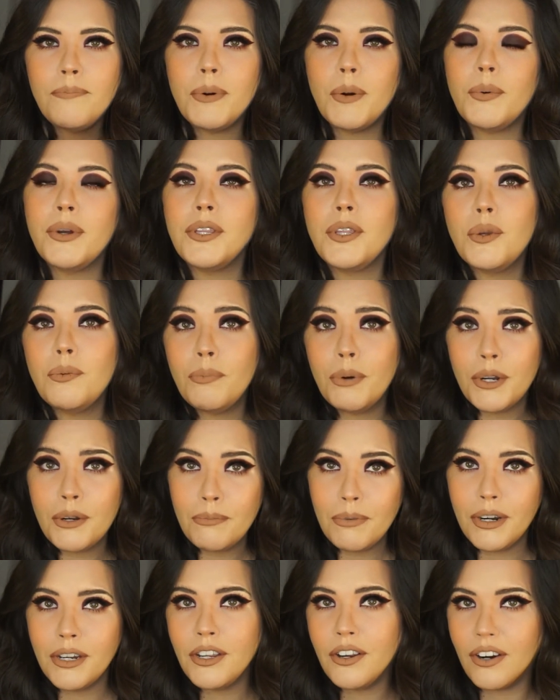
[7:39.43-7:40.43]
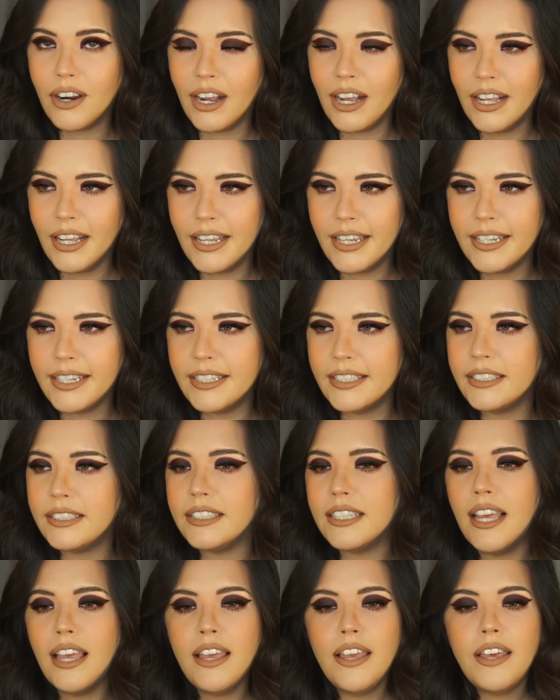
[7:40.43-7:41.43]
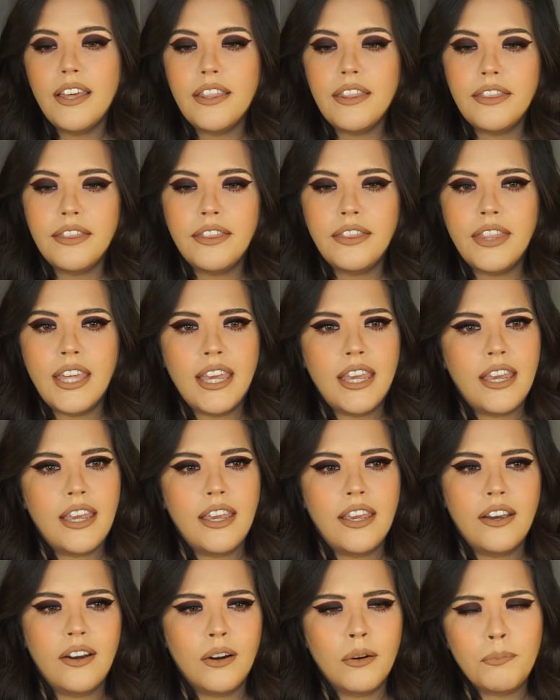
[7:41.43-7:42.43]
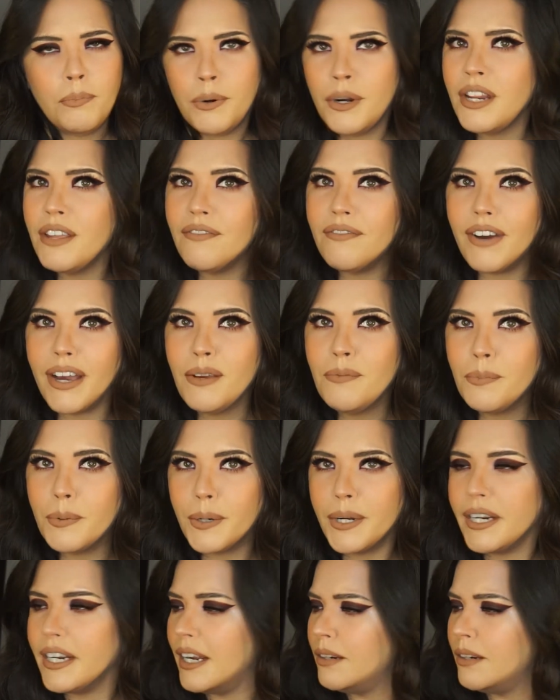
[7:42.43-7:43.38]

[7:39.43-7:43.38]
but when you put them on your eyes, they are pretty vibrant.